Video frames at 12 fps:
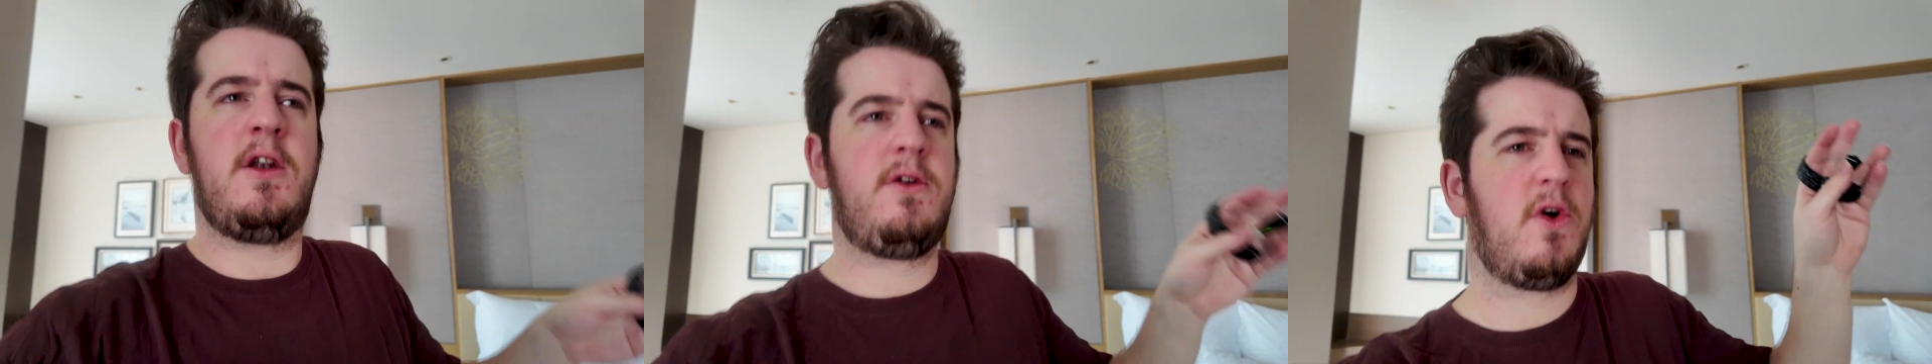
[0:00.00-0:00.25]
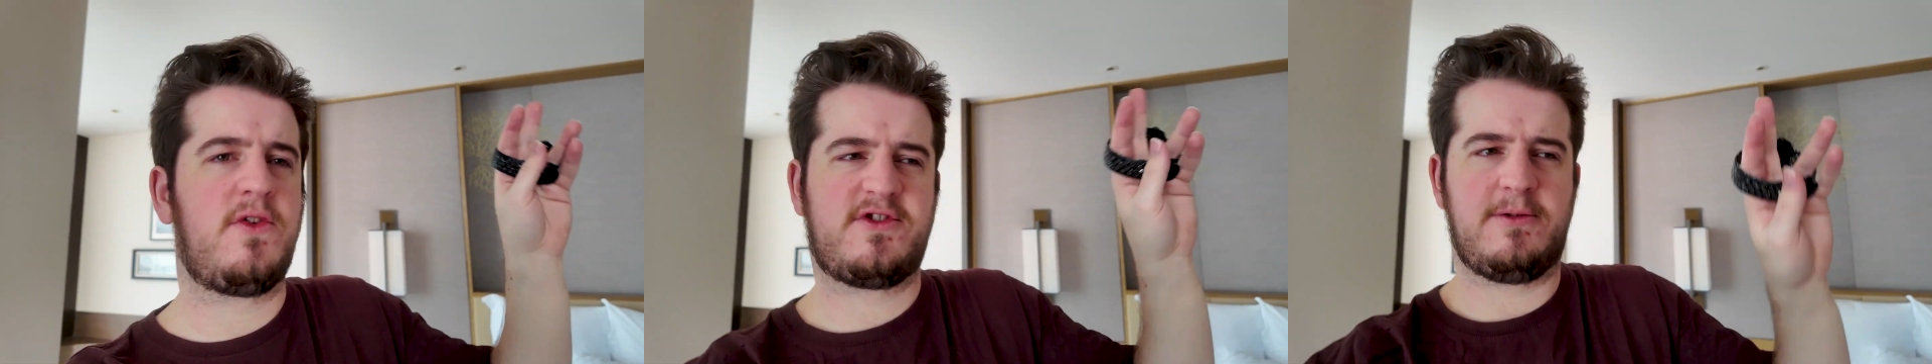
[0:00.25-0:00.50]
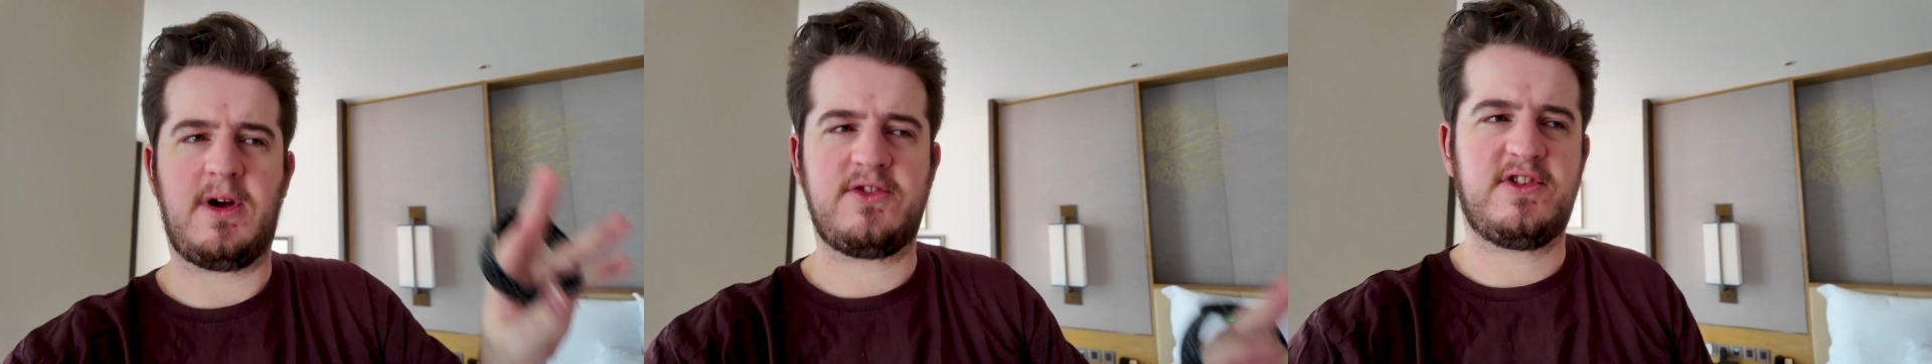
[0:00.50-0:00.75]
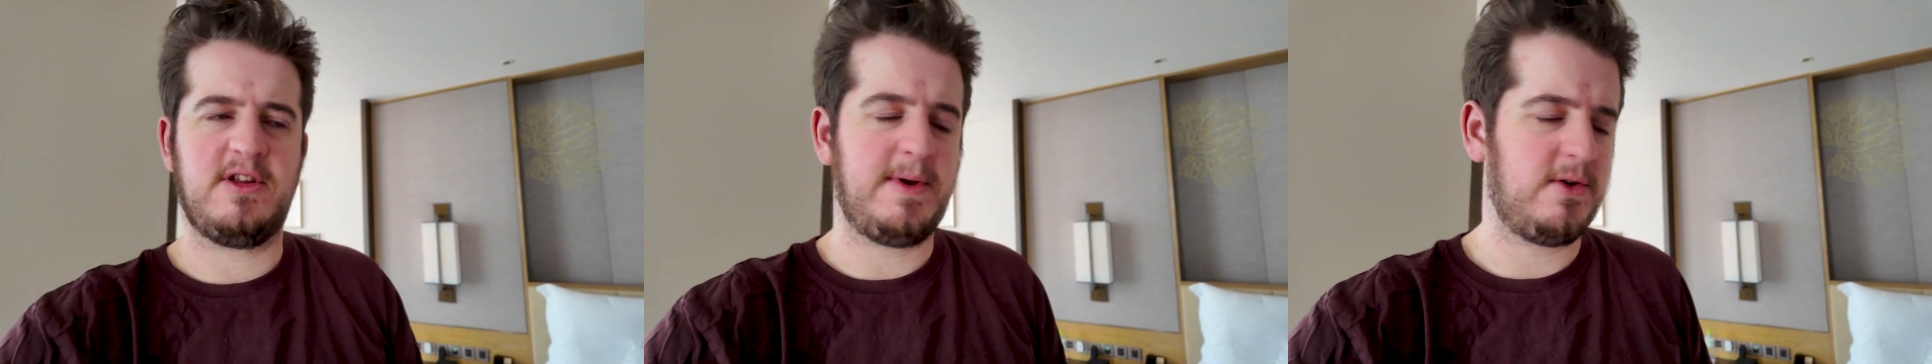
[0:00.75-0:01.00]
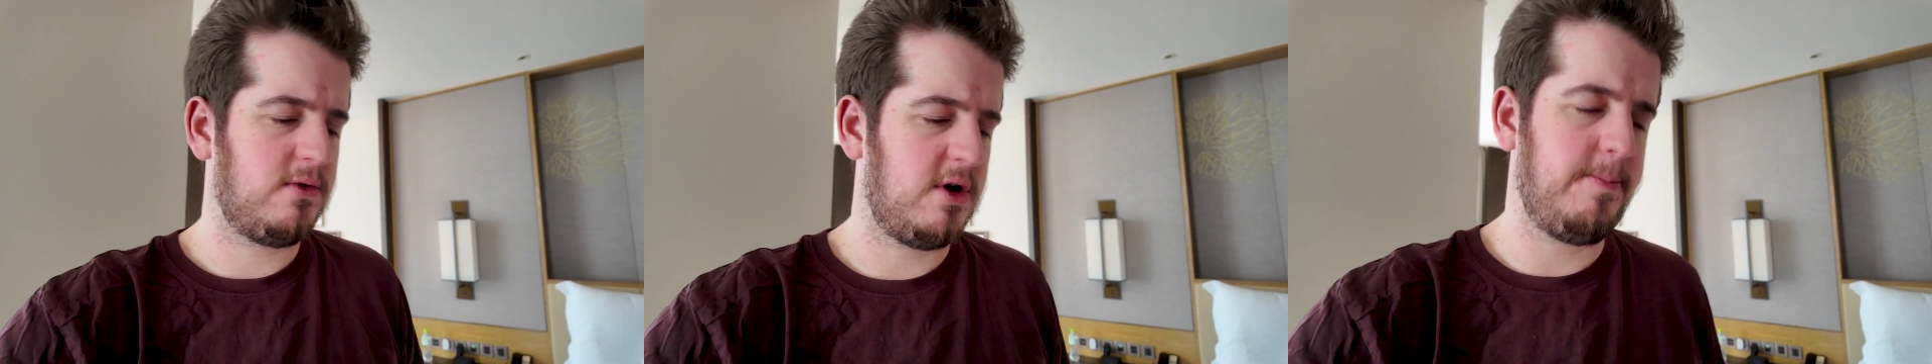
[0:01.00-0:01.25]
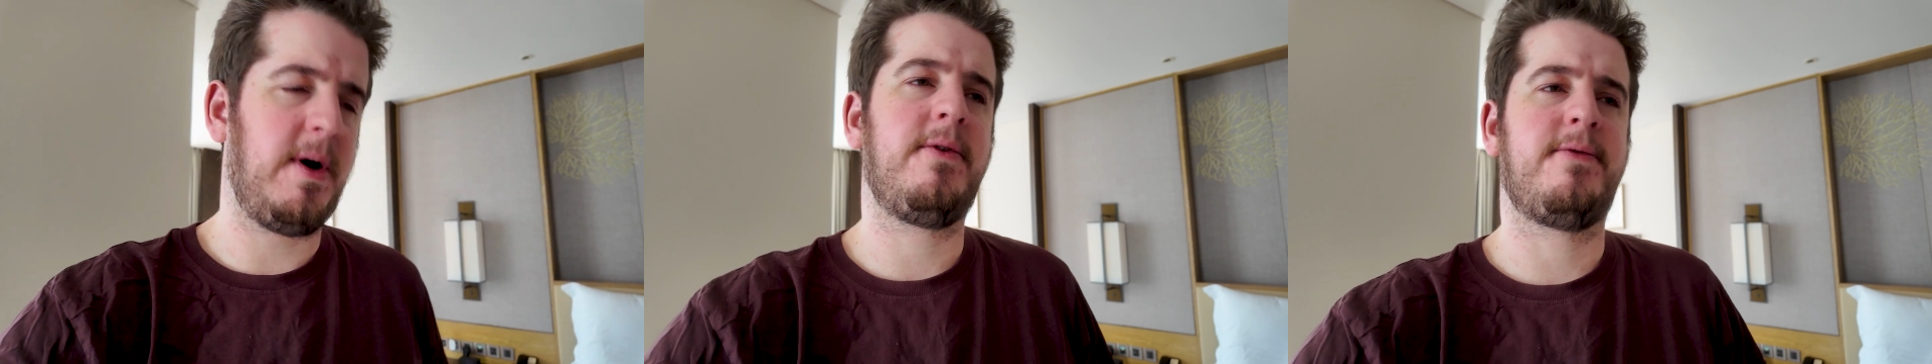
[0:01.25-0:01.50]
Not so much in the middle,
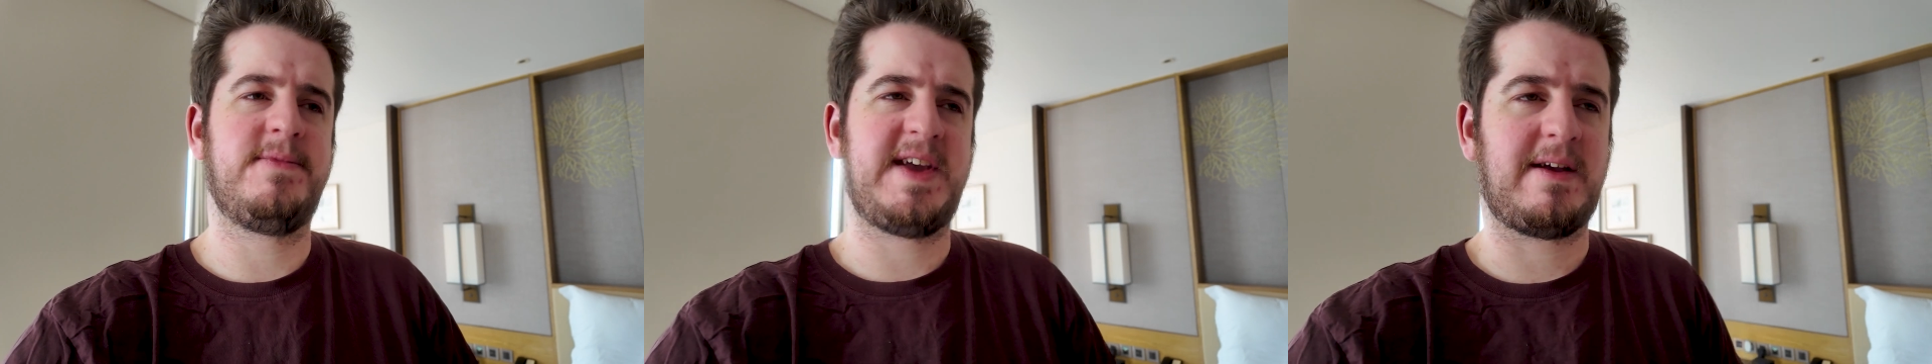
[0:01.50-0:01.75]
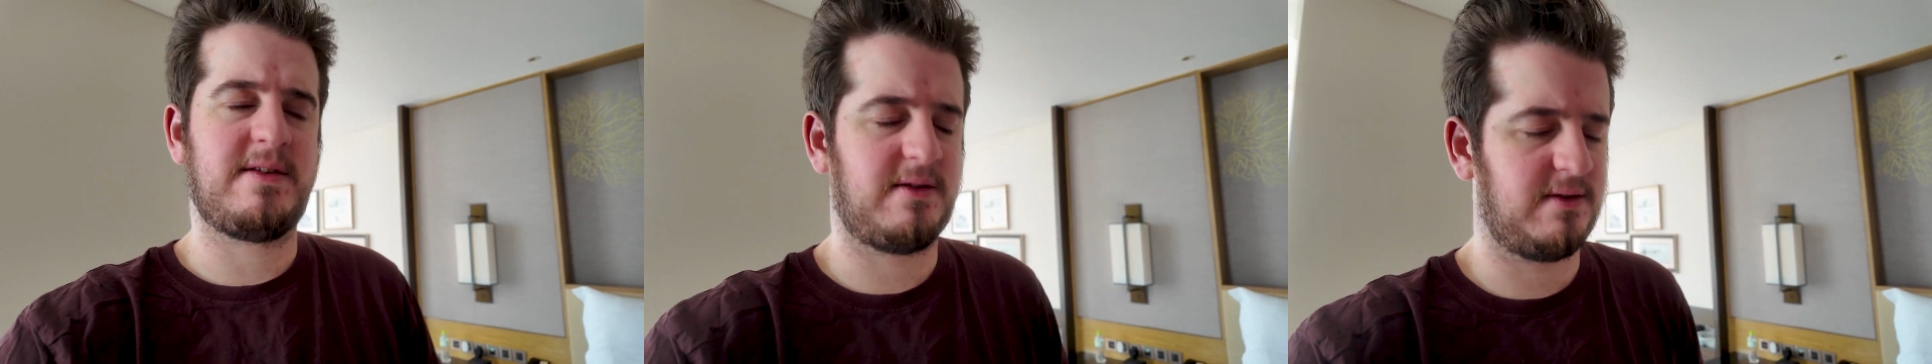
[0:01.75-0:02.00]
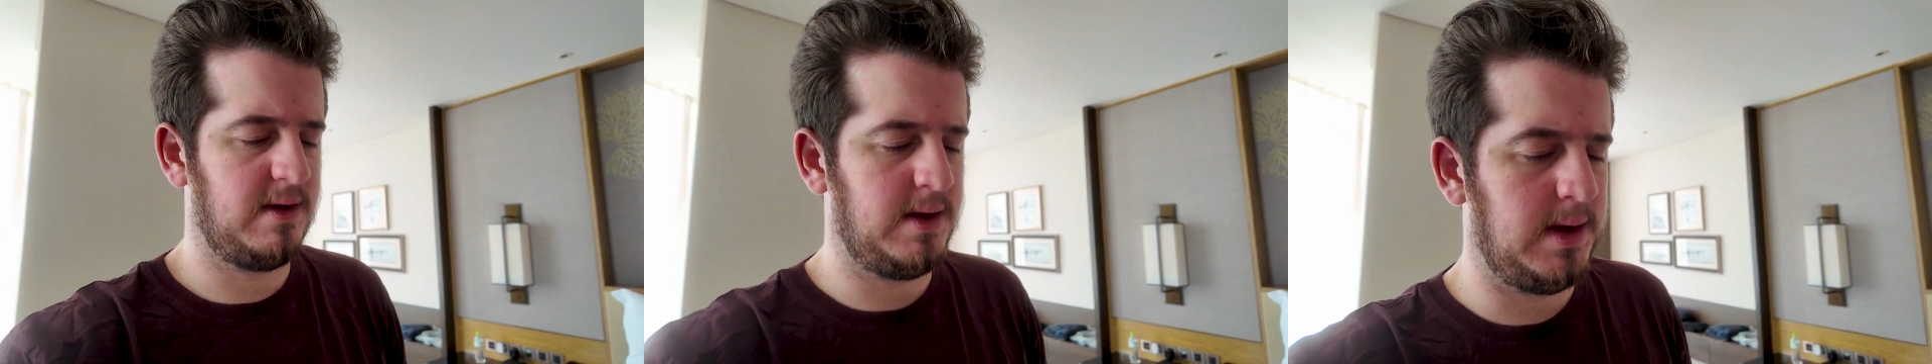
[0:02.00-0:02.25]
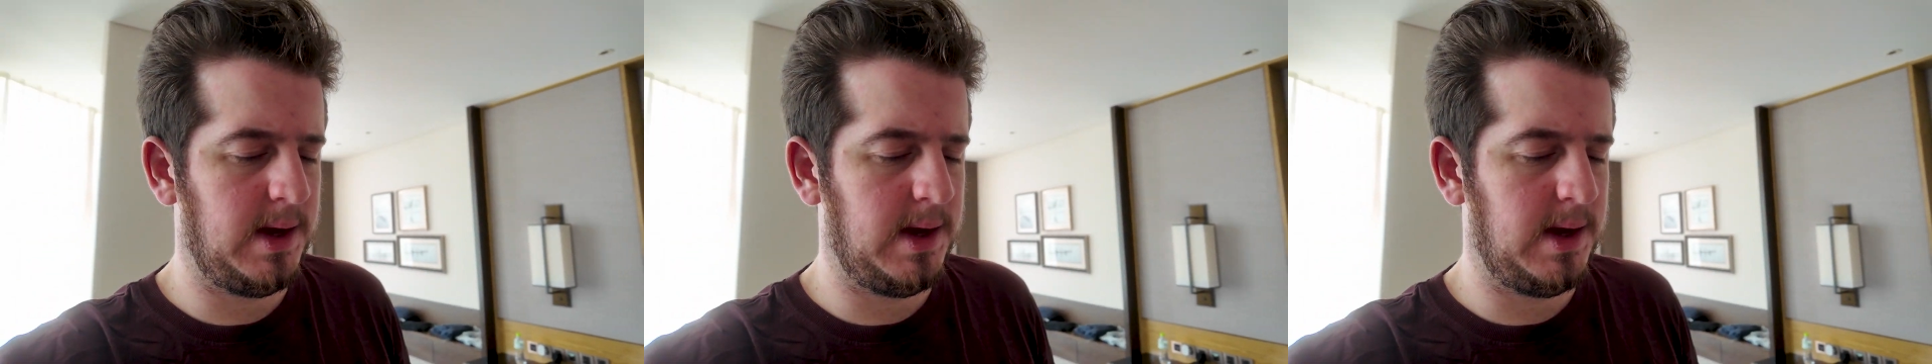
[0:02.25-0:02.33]
apart from Texas.